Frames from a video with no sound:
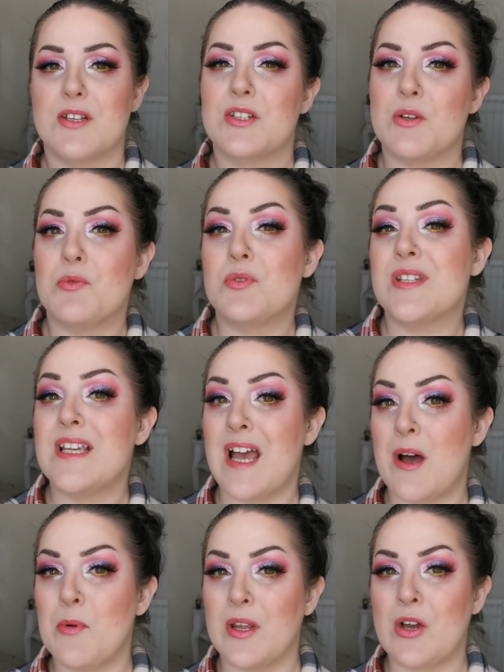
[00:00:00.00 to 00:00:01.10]
so we'll see
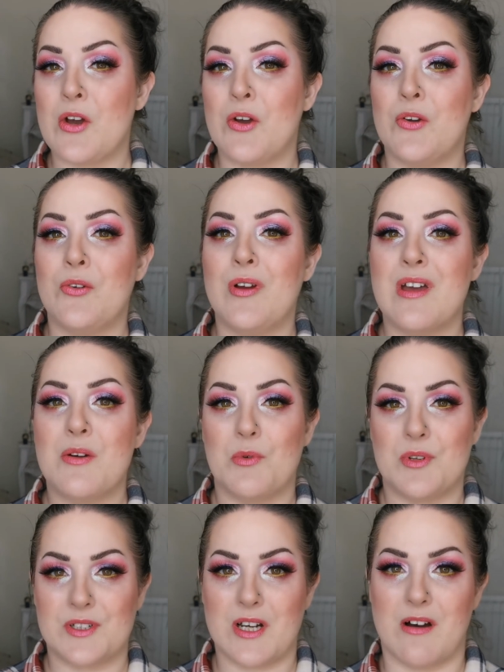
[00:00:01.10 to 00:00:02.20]
how we go
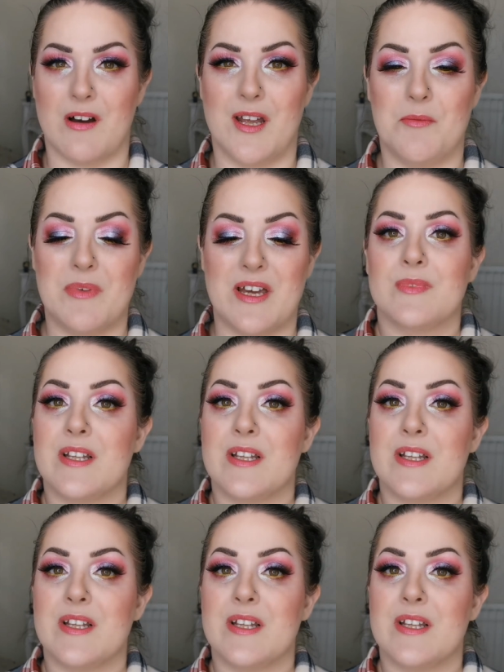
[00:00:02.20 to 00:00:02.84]
with time.